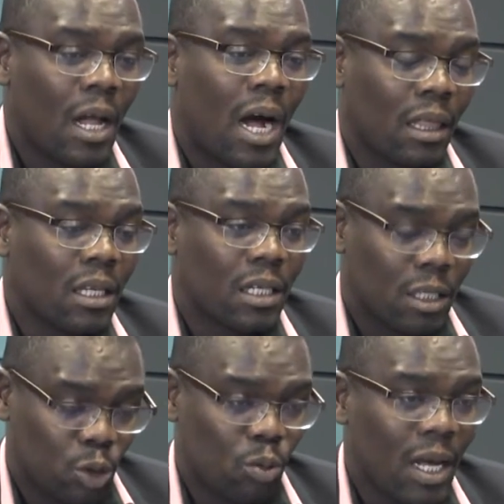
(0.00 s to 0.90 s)
I
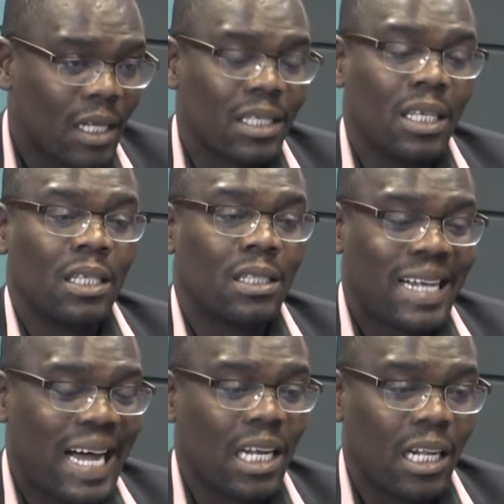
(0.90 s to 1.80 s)
think Julius is
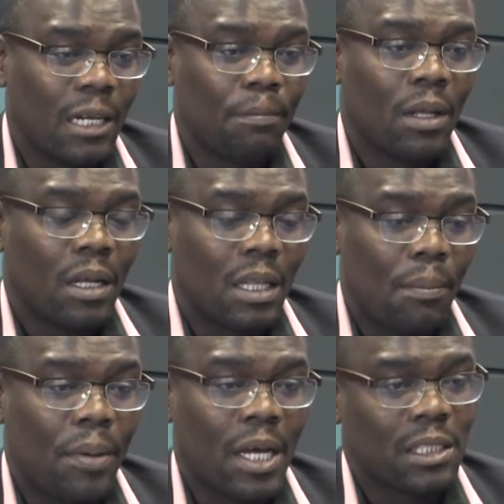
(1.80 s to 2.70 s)
currently the
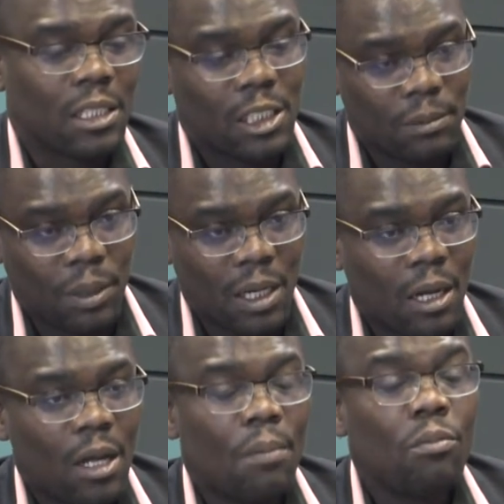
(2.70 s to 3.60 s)
best speaker.
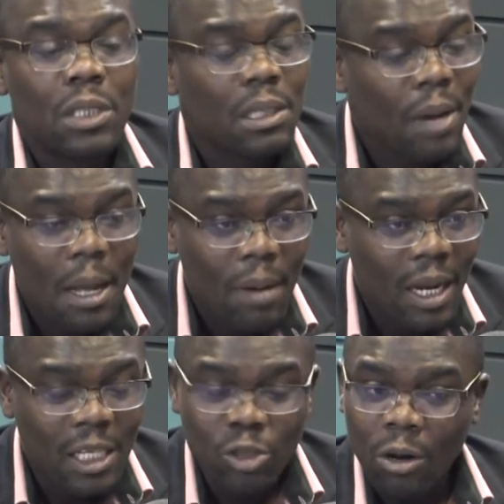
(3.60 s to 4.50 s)
Musi
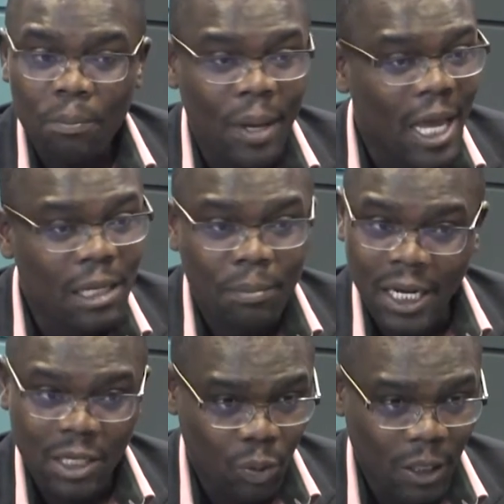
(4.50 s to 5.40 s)
Maimane is not bad, by the way.